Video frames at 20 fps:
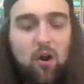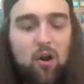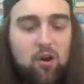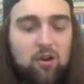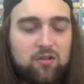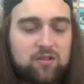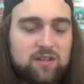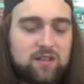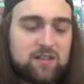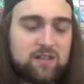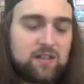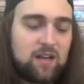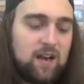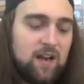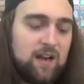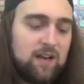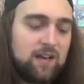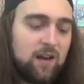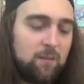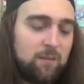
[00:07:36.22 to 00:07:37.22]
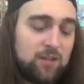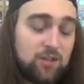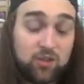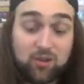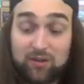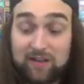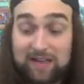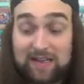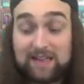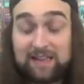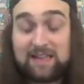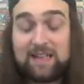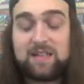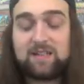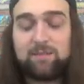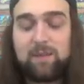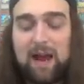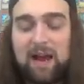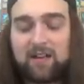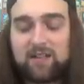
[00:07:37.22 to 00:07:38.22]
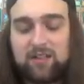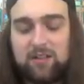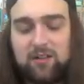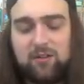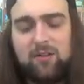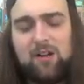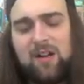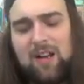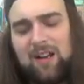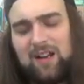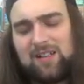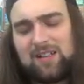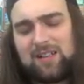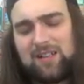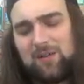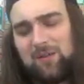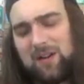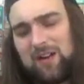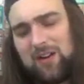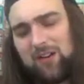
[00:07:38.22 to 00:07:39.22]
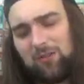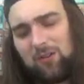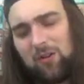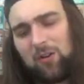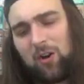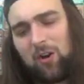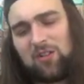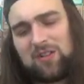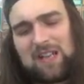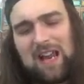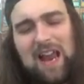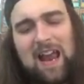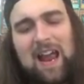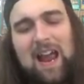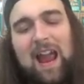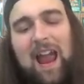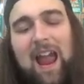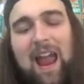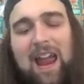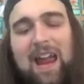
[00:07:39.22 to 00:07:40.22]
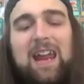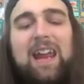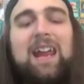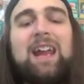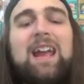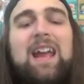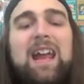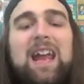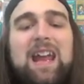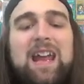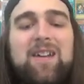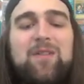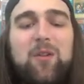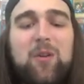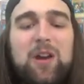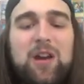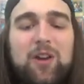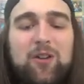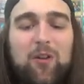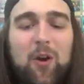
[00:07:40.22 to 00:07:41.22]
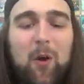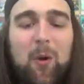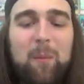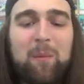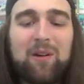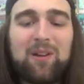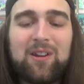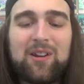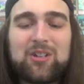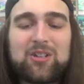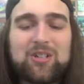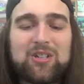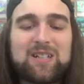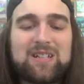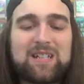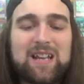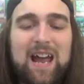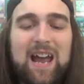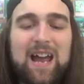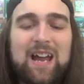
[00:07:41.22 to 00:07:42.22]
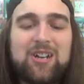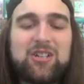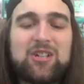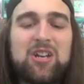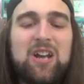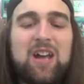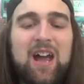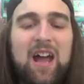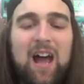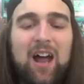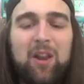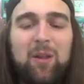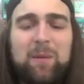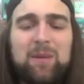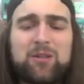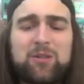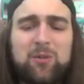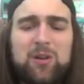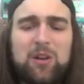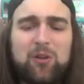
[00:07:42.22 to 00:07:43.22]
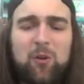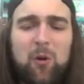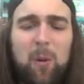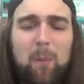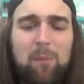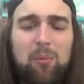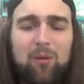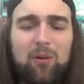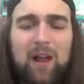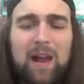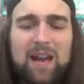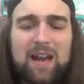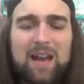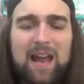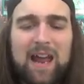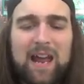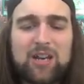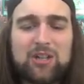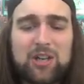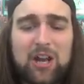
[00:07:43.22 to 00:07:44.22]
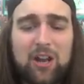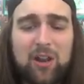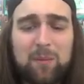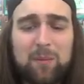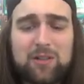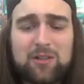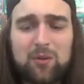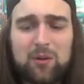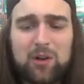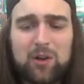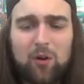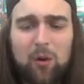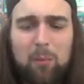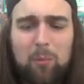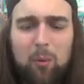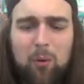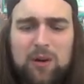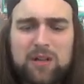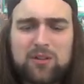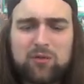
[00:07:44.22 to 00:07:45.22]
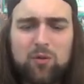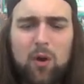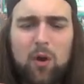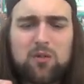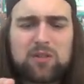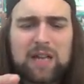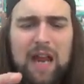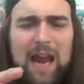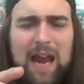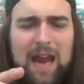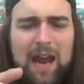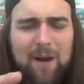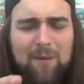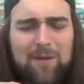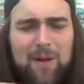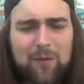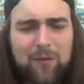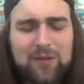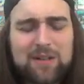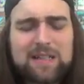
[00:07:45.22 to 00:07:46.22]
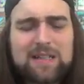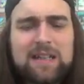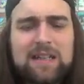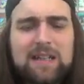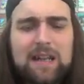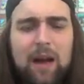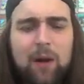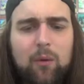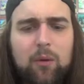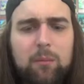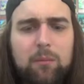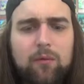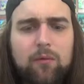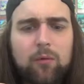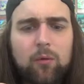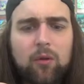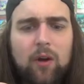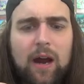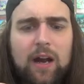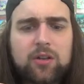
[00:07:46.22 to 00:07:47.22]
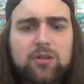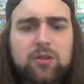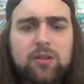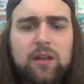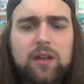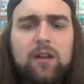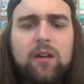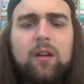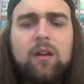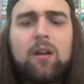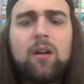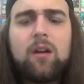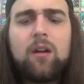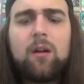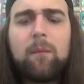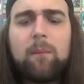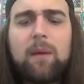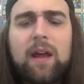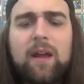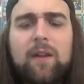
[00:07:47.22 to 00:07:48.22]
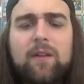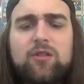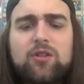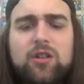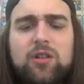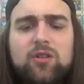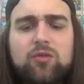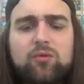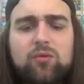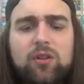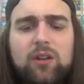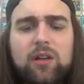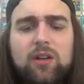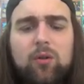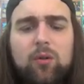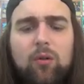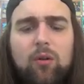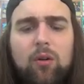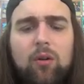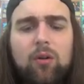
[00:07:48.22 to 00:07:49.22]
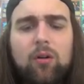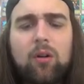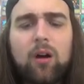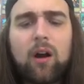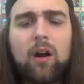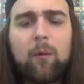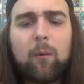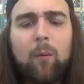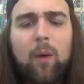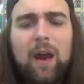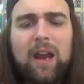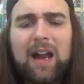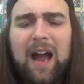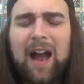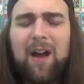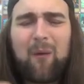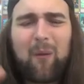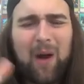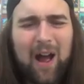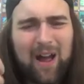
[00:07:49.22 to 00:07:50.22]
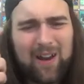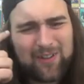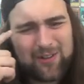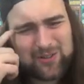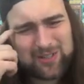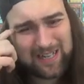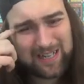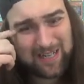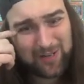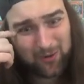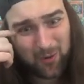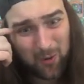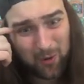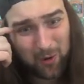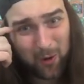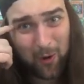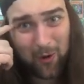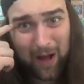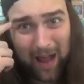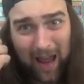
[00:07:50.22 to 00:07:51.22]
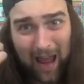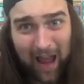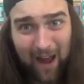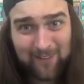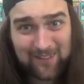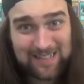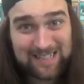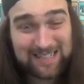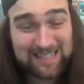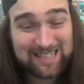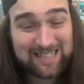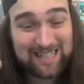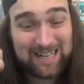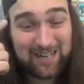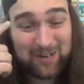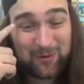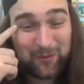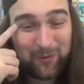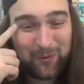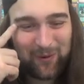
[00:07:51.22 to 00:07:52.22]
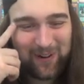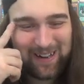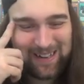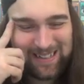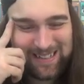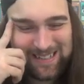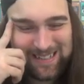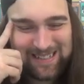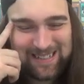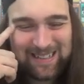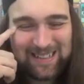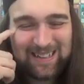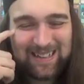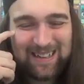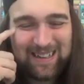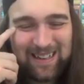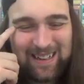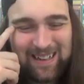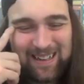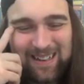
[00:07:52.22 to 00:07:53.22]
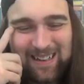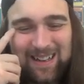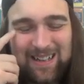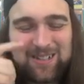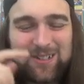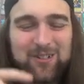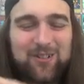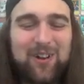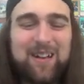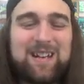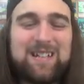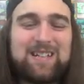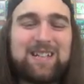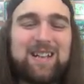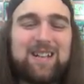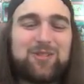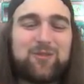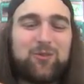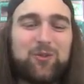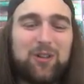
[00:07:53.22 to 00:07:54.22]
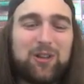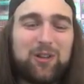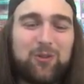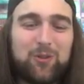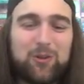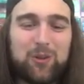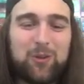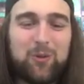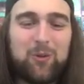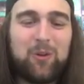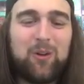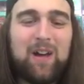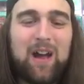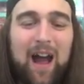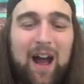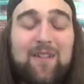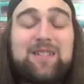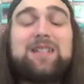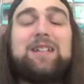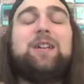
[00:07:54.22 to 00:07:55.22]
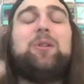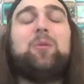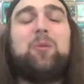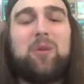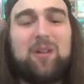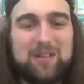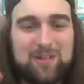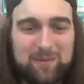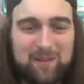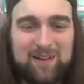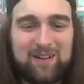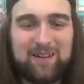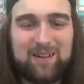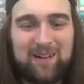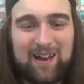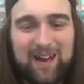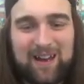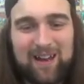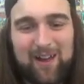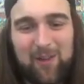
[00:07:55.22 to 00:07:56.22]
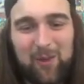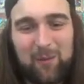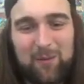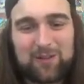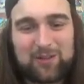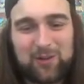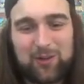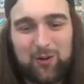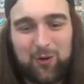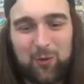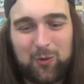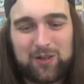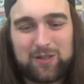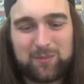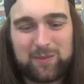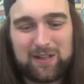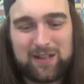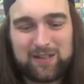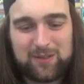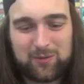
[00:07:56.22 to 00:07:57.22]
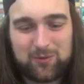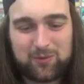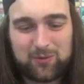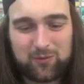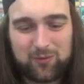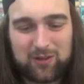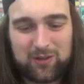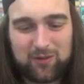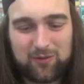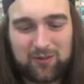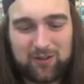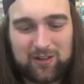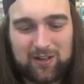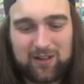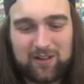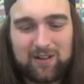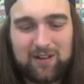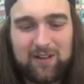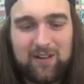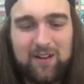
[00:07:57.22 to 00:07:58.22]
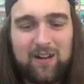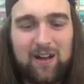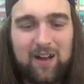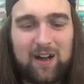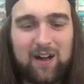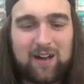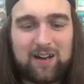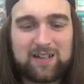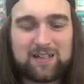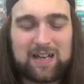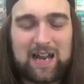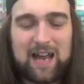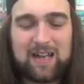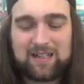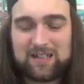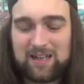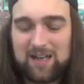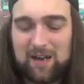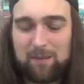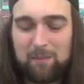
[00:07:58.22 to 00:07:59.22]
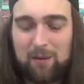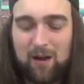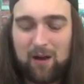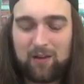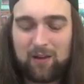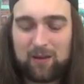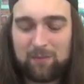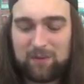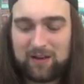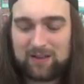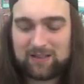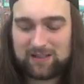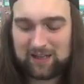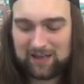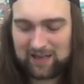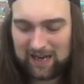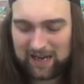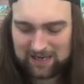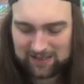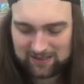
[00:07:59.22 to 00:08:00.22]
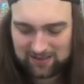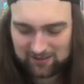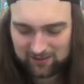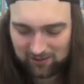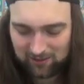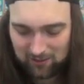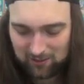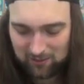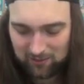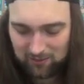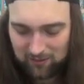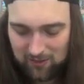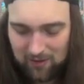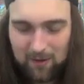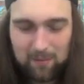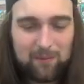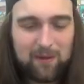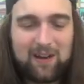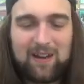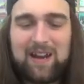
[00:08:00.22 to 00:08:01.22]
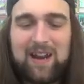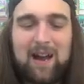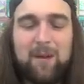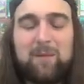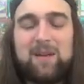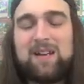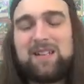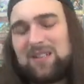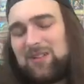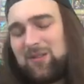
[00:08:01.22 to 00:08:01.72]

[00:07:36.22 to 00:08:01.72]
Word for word: all signed. I'll be sure to get these back to you. Let's see what hero cards. Hey, Evil Hero Malicious Edge, Elemental Hero Blade Edge, Elemental Hero Poison Rose. Hey, I've never seen that one before, actually man, she's really cool. Uh, wait, I, I, there's a hero card I haven't seen? What? That's crazy. That's really, really cool. I've seen Woodsman. Okay, I love a bunch of Hero Woods, but this one's really, really good because uh, it adds a yeah, poly, but it's like kind of slow. But yeah, but it